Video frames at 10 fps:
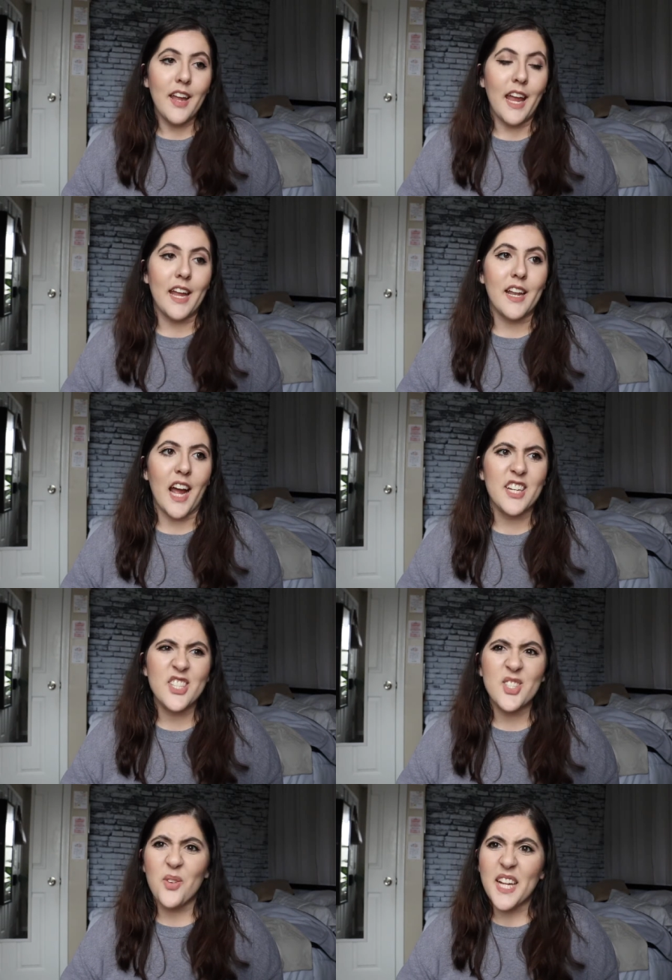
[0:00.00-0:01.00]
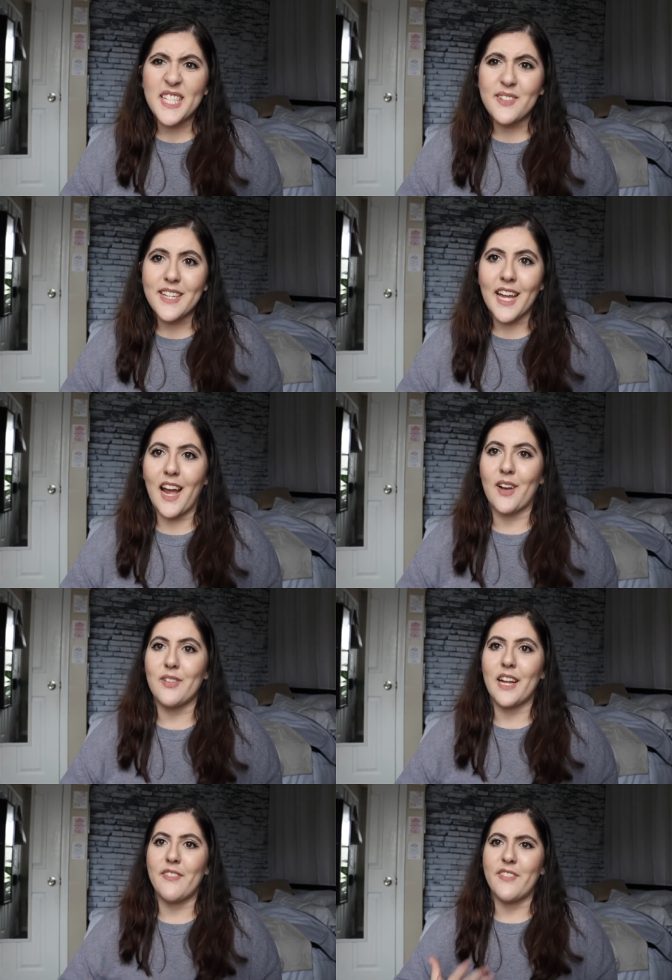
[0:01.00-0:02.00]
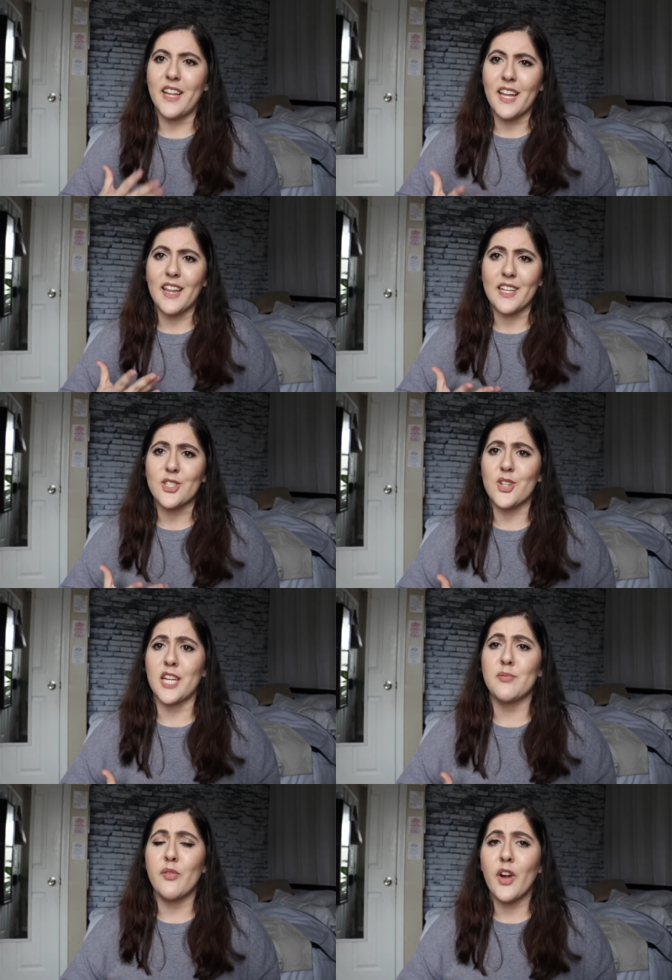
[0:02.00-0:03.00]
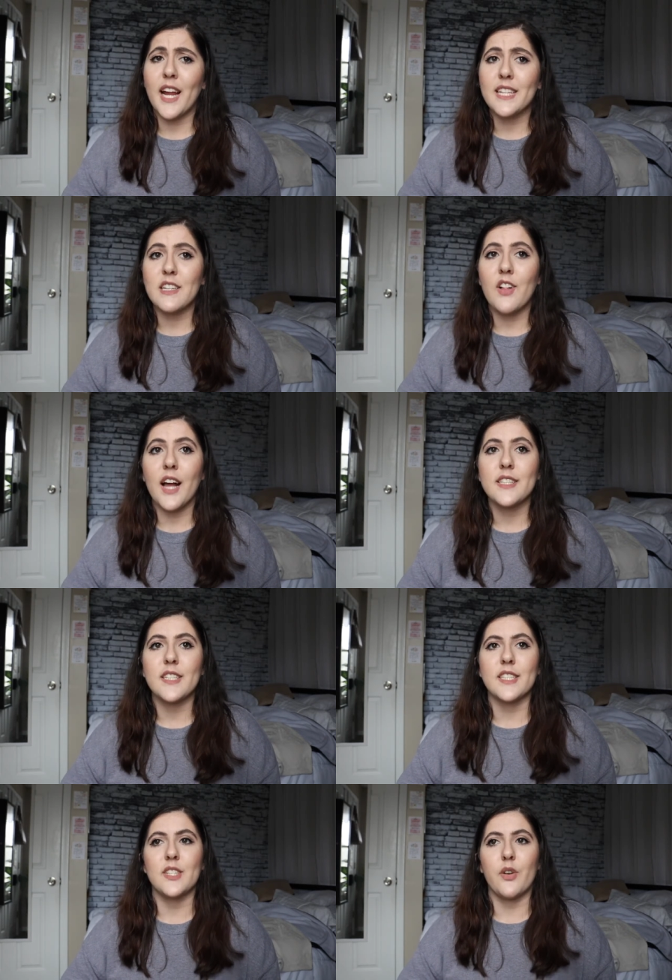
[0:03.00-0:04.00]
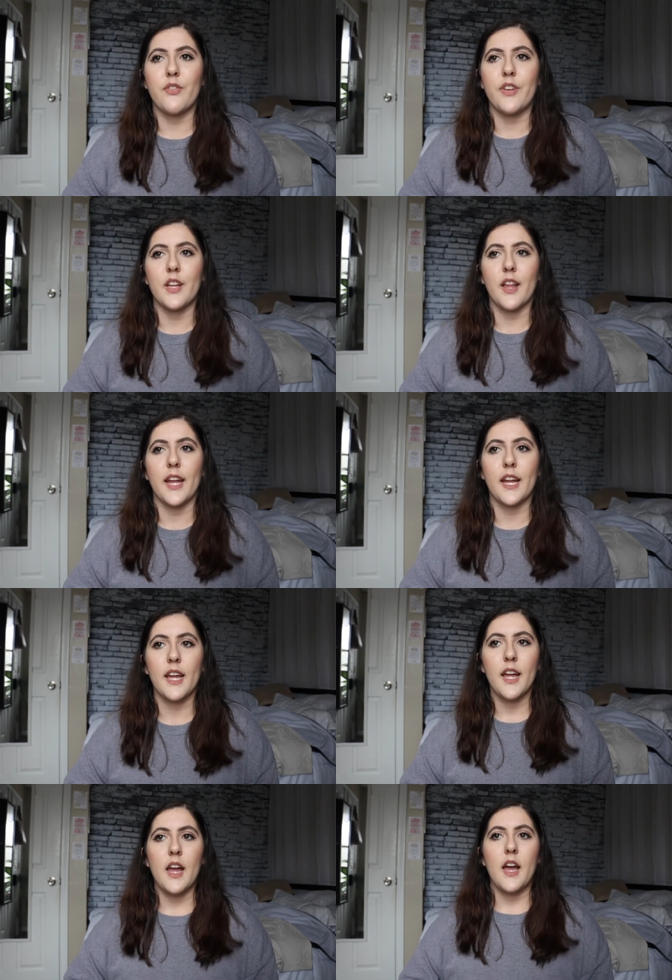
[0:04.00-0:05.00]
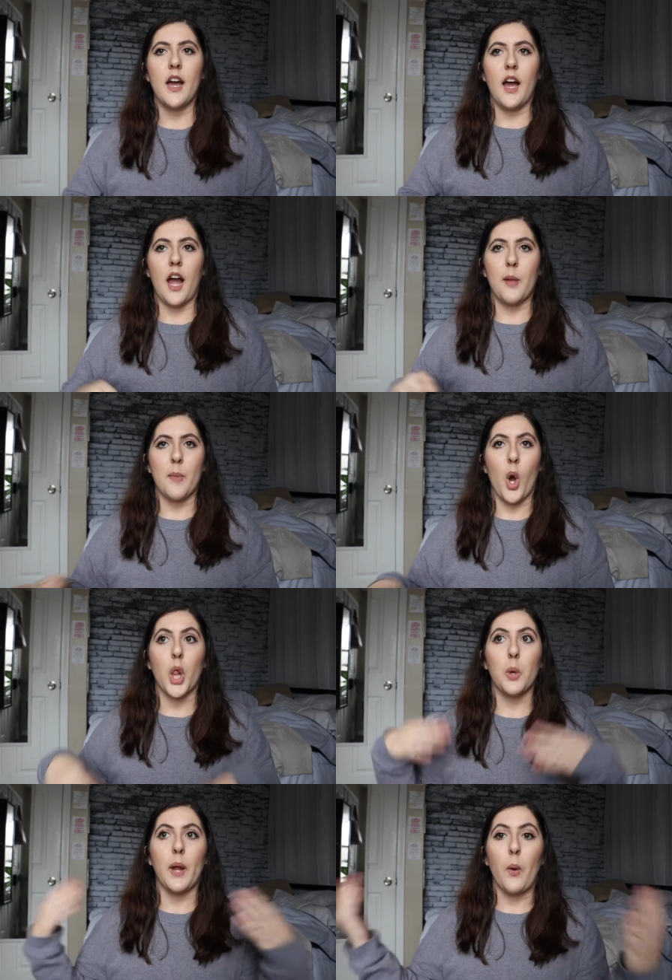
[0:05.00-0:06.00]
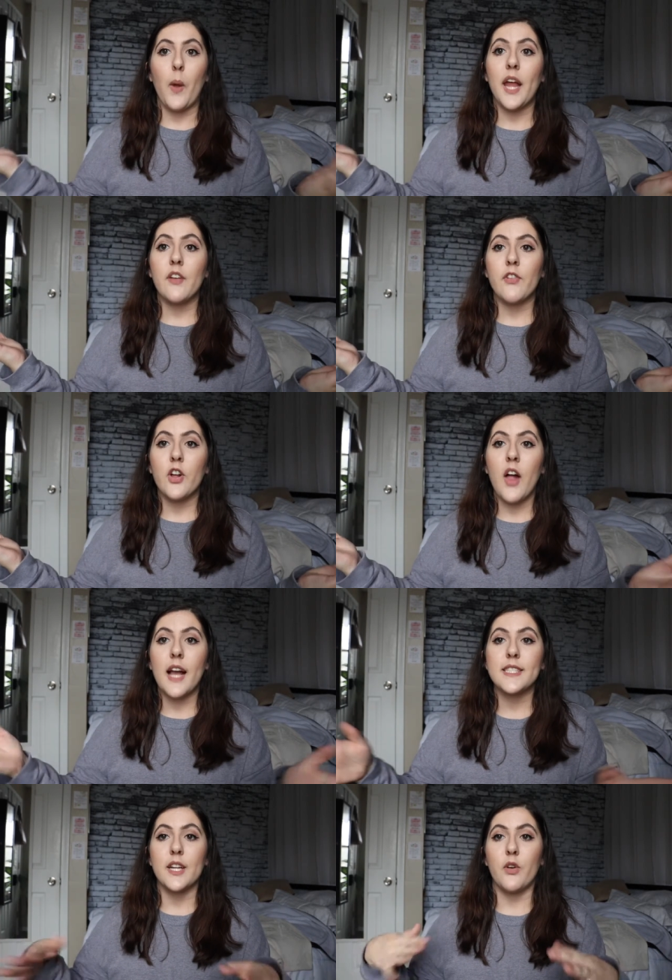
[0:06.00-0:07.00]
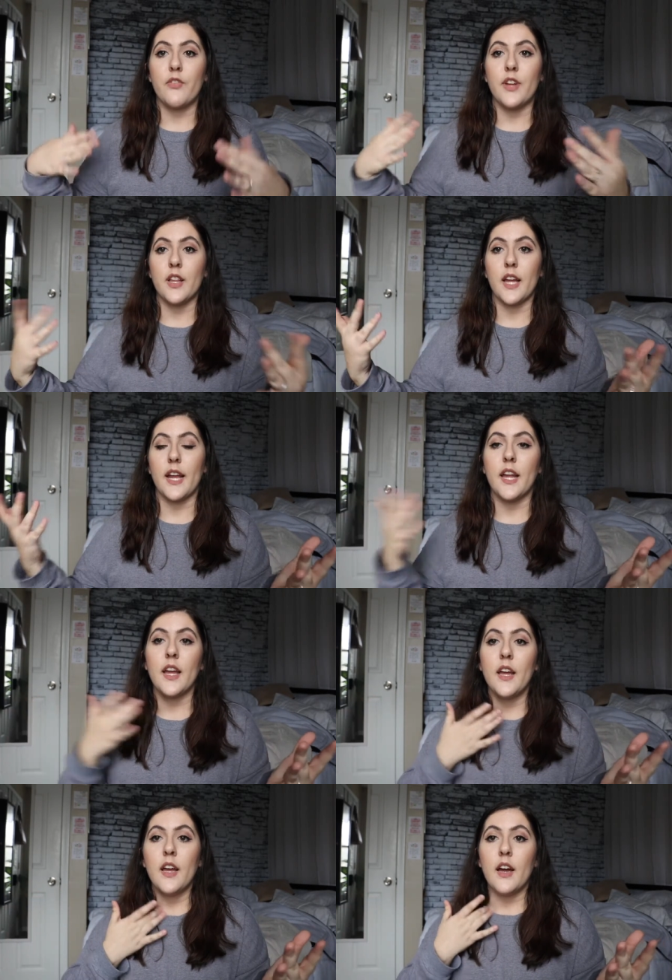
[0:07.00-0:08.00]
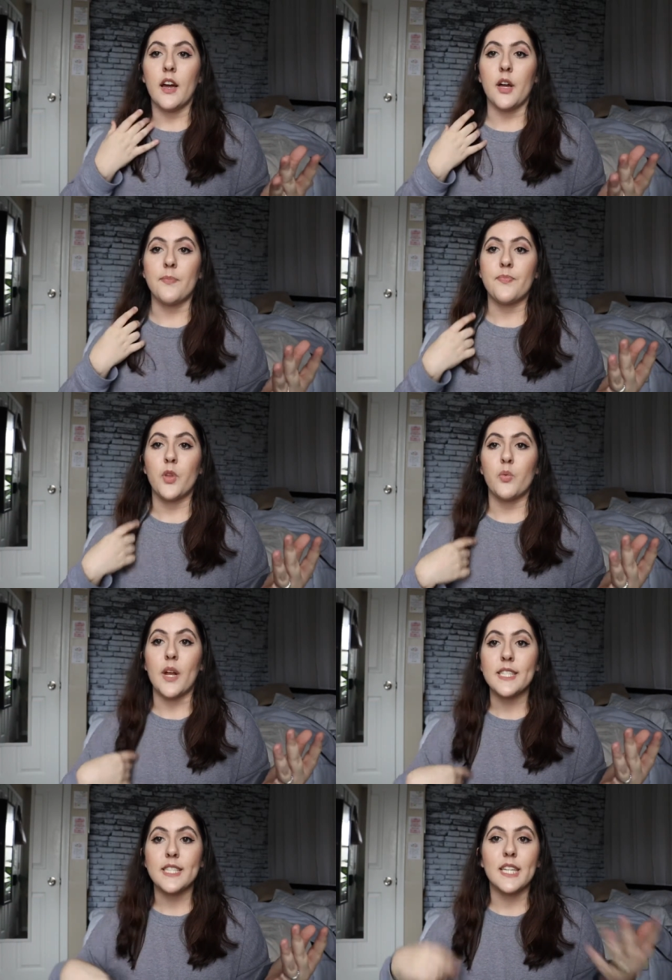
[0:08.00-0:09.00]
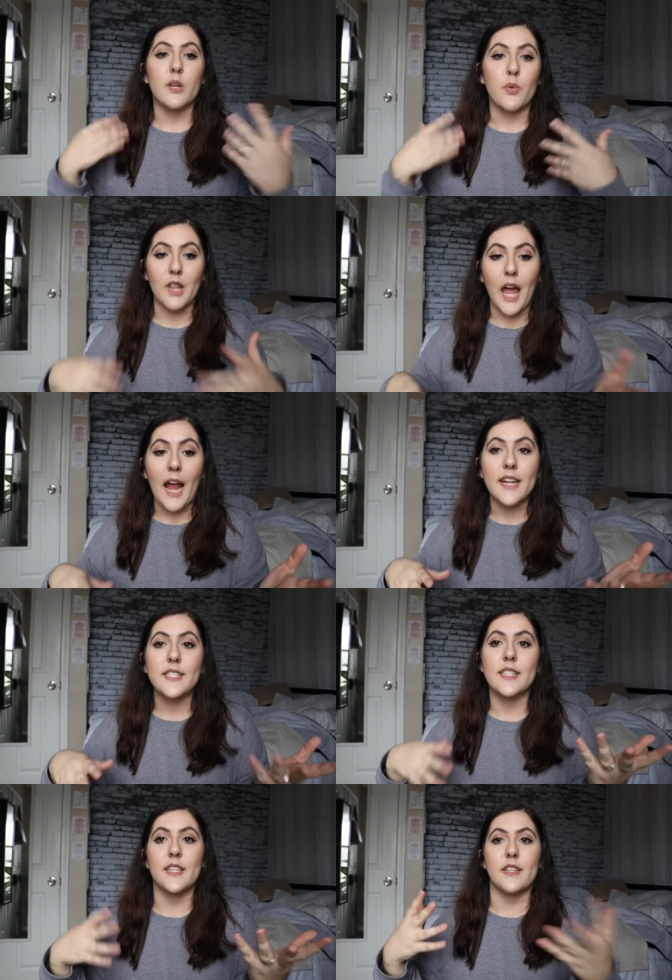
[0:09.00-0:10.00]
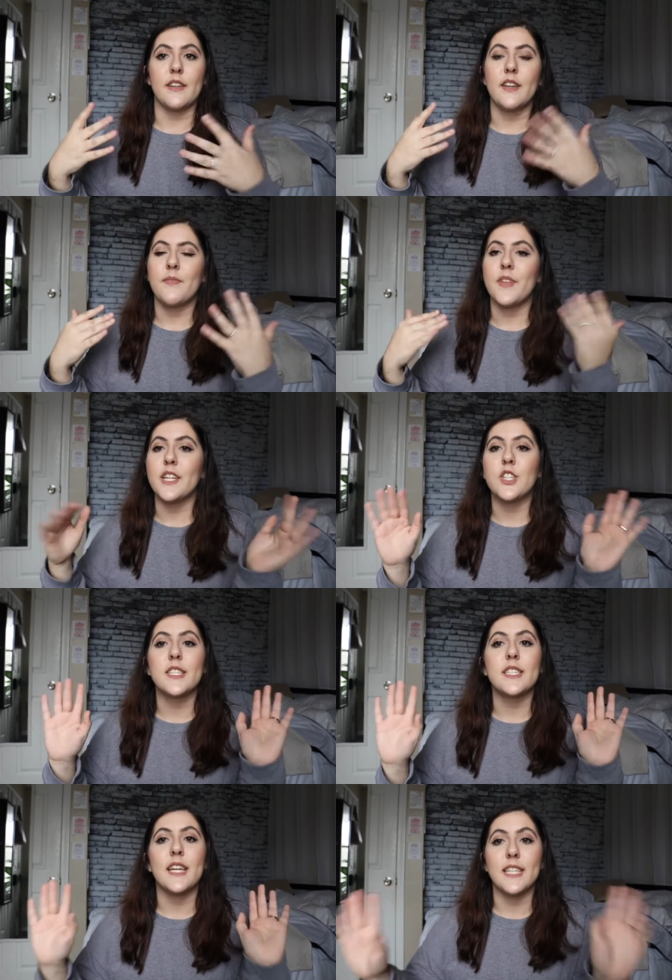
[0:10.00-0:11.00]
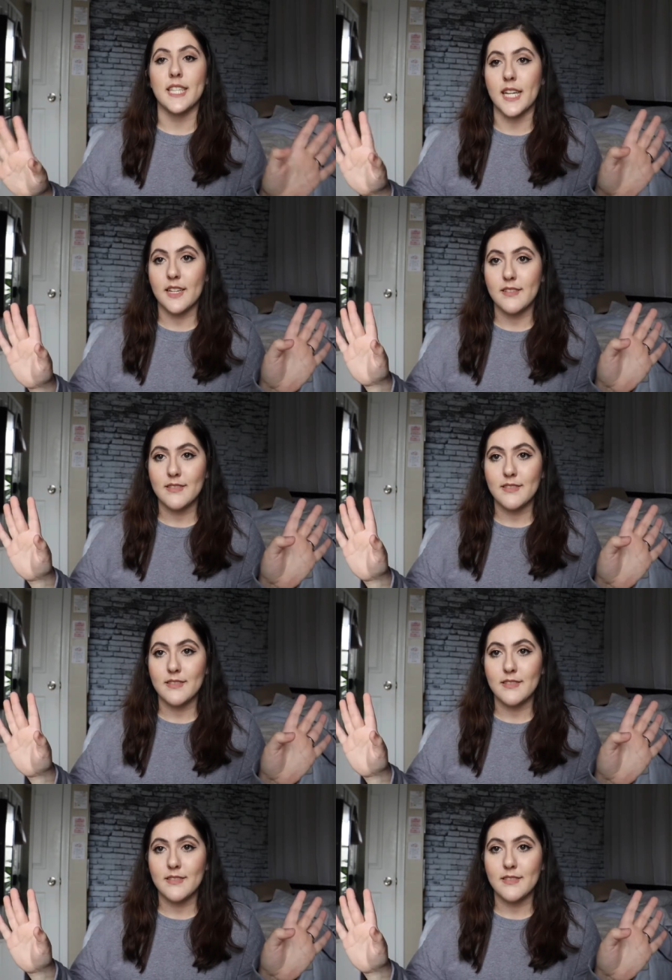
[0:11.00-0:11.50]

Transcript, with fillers: And I just don't like doing that. I don't like feeling that stress before I get to class because I don't feel like I'm all the way awake for class. I don't feel like um, rested and relaxed and it just isn't,